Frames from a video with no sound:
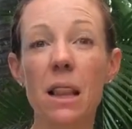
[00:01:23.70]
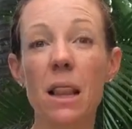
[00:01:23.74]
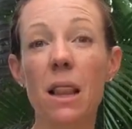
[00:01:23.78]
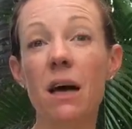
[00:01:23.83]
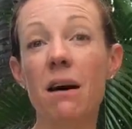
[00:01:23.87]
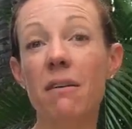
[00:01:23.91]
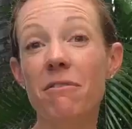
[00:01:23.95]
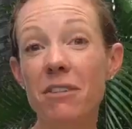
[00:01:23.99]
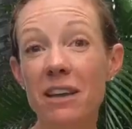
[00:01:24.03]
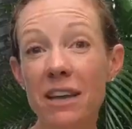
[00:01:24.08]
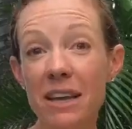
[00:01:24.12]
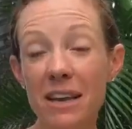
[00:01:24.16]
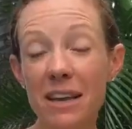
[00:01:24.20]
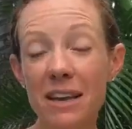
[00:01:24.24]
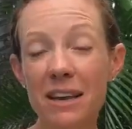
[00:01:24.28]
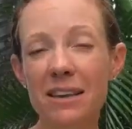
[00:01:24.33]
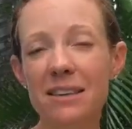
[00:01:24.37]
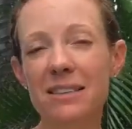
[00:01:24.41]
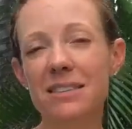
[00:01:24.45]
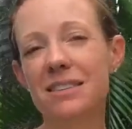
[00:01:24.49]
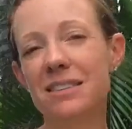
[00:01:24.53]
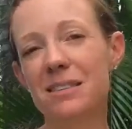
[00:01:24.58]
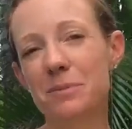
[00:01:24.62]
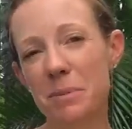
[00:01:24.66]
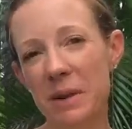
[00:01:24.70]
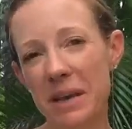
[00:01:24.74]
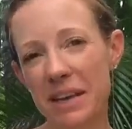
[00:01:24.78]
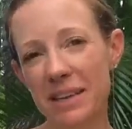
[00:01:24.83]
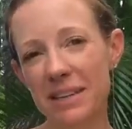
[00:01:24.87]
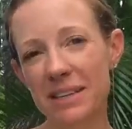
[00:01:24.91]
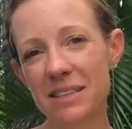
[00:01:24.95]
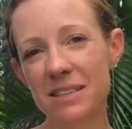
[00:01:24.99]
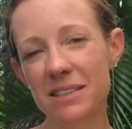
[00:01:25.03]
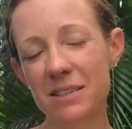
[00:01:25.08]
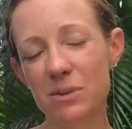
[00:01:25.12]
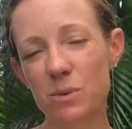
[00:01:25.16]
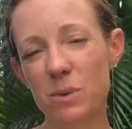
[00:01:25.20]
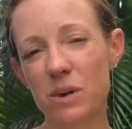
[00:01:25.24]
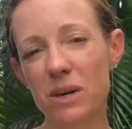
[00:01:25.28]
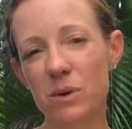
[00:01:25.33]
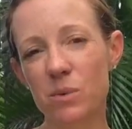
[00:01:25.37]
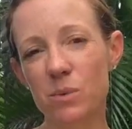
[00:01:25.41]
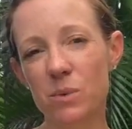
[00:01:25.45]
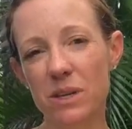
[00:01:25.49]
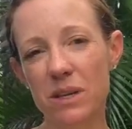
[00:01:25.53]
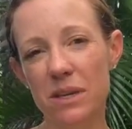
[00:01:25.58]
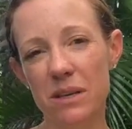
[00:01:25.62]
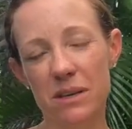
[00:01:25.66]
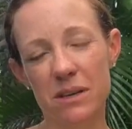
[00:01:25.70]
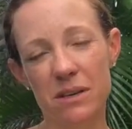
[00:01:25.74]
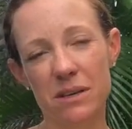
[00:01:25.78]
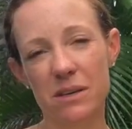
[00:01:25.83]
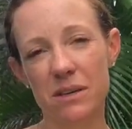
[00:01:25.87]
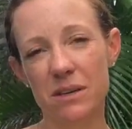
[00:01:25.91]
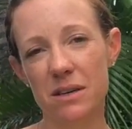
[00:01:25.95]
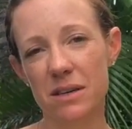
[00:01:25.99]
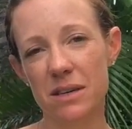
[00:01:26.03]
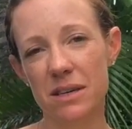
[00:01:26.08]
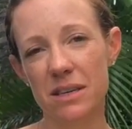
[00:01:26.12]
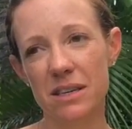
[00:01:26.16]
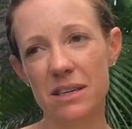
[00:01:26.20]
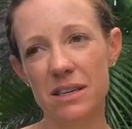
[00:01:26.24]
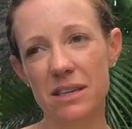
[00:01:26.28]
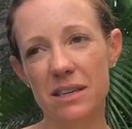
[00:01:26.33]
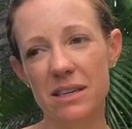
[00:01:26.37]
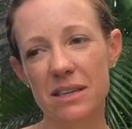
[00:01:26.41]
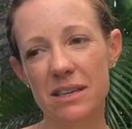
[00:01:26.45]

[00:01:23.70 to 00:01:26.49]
loving space where we could